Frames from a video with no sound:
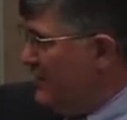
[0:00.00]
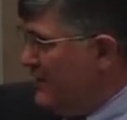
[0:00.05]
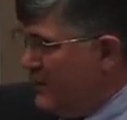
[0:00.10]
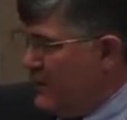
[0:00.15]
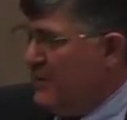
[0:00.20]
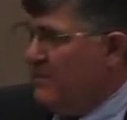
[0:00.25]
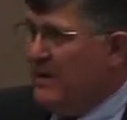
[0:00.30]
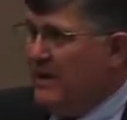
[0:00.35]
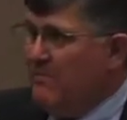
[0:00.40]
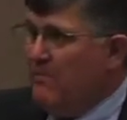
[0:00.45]

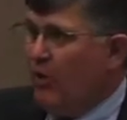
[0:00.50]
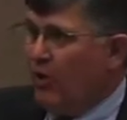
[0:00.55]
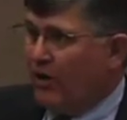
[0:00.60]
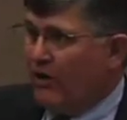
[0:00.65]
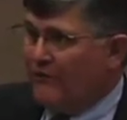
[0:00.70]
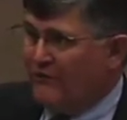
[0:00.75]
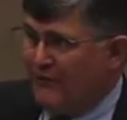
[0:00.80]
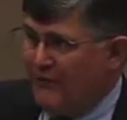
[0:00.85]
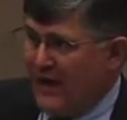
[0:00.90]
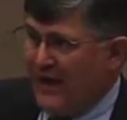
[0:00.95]
to be
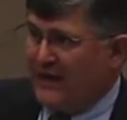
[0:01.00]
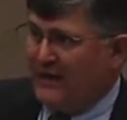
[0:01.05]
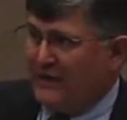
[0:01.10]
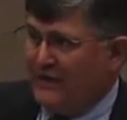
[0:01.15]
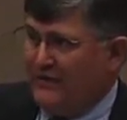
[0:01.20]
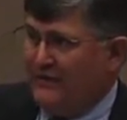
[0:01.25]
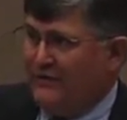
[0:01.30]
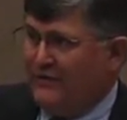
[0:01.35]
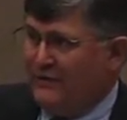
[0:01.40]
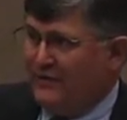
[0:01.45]
more
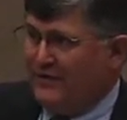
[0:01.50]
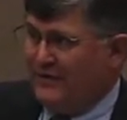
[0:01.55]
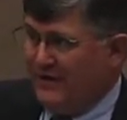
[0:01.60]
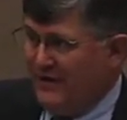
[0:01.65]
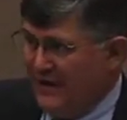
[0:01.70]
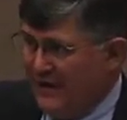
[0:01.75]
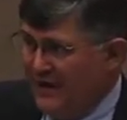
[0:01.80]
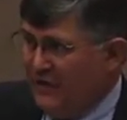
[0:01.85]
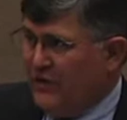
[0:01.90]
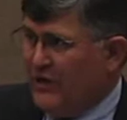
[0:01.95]
effective
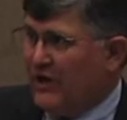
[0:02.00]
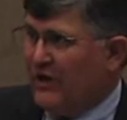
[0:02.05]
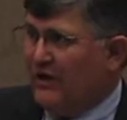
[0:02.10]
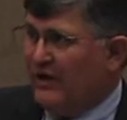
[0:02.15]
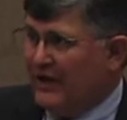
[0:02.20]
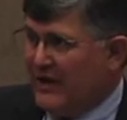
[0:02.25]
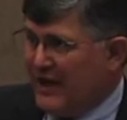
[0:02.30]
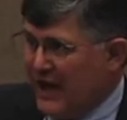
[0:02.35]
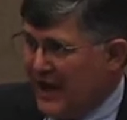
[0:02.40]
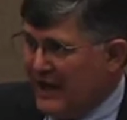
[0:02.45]
in their
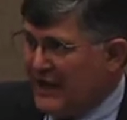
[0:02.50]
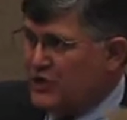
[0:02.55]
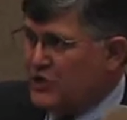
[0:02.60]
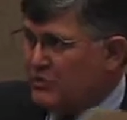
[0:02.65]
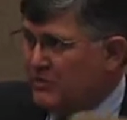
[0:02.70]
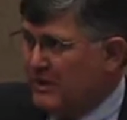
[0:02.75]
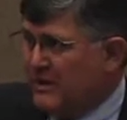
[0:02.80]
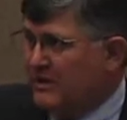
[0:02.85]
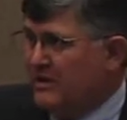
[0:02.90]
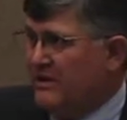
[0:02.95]

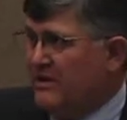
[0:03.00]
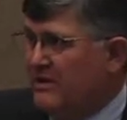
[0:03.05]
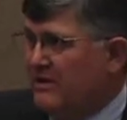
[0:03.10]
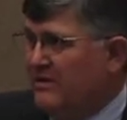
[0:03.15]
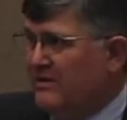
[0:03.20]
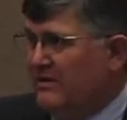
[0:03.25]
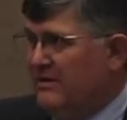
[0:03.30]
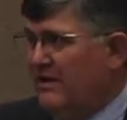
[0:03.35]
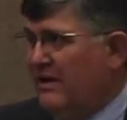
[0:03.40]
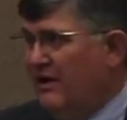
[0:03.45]
engagement
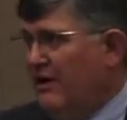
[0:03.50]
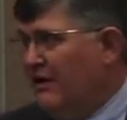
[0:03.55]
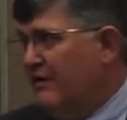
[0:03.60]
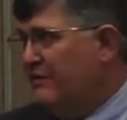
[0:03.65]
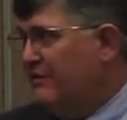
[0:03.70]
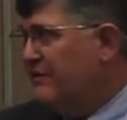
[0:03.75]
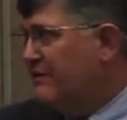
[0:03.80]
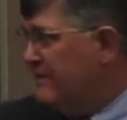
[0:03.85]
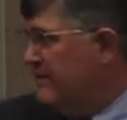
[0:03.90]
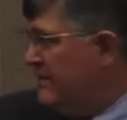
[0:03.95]

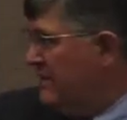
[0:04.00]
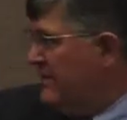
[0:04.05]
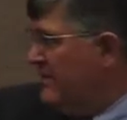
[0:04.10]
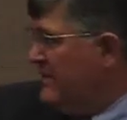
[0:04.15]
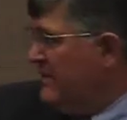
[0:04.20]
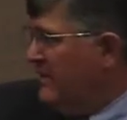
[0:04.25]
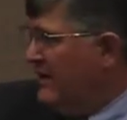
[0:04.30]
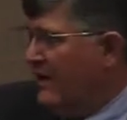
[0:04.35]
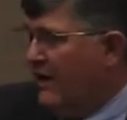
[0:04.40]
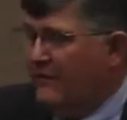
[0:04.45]
of
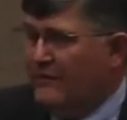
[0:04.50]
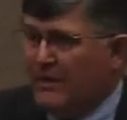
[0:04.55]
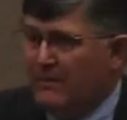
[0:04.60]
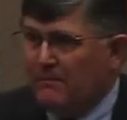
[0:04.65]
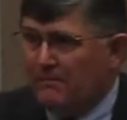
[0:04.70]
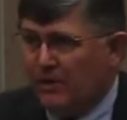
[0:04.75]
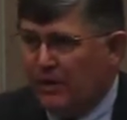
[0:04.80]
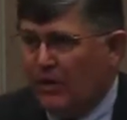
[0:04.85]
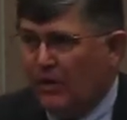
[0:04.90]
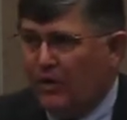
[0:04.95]

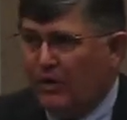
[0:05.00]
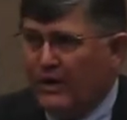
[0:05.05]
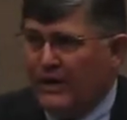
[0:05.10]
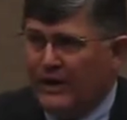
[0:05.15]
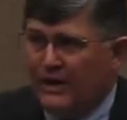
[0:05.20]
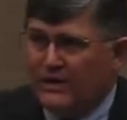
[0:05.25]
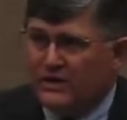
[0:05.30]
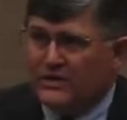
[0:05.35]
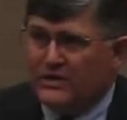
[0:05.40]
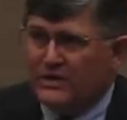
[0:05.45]

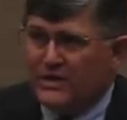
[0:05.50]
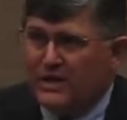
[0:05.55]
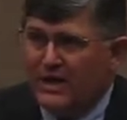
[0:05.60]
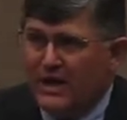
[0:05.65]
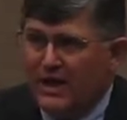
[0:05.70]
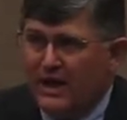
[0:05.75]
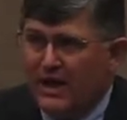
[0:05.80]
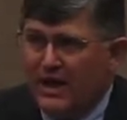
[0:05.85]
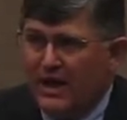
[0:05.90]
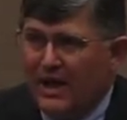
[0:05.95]
employees.
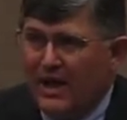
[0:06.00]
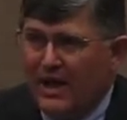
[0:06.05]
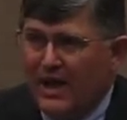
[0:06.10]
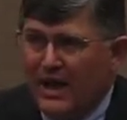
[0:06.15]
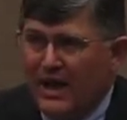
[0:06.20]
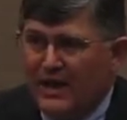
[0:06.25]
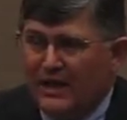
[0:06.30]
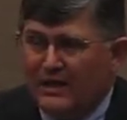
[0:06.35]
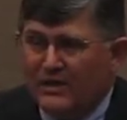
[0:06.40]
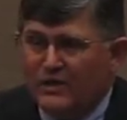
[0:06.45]

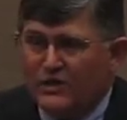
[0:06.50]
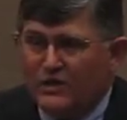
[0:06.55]
And